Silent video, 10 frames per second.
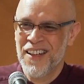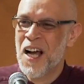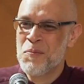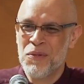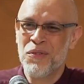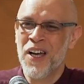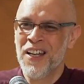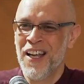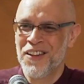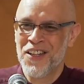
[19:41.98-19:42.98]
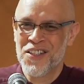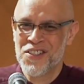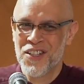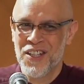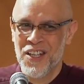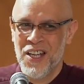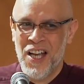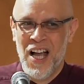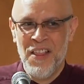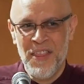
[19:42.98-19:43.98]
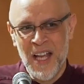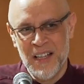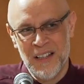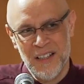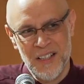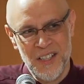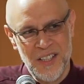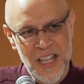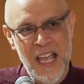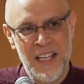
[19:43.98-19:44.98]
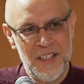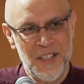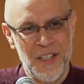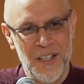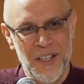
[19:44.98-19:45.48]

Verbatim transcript: I'll be fine like this. And that state